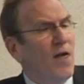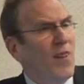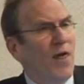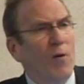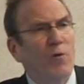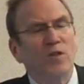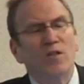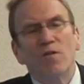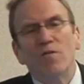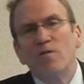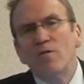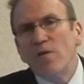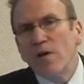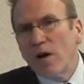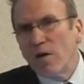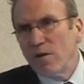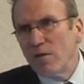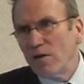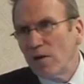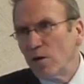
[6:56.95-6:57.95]
That was a
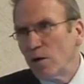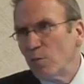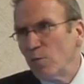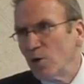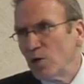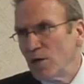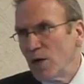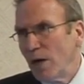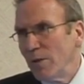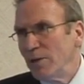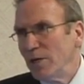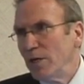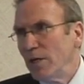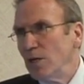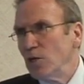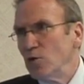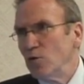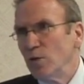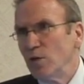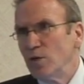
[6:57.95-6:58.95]
very, very predominant
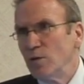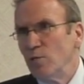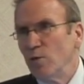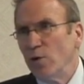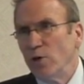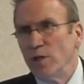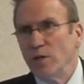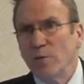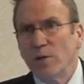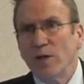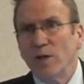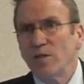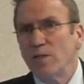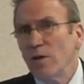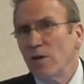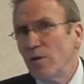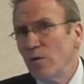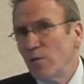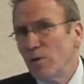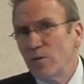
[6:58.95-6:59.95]
injury to boys because
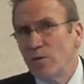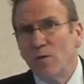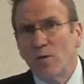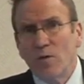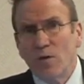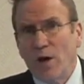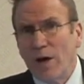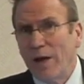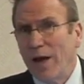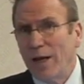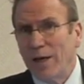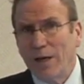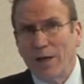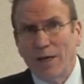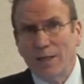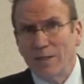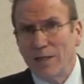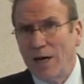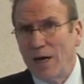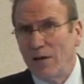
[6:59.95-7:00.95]
they're the ones who thought hanging
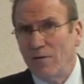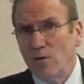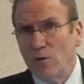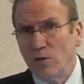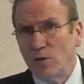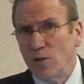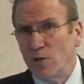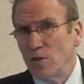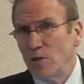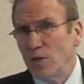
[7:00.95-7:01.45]
onto to high voltage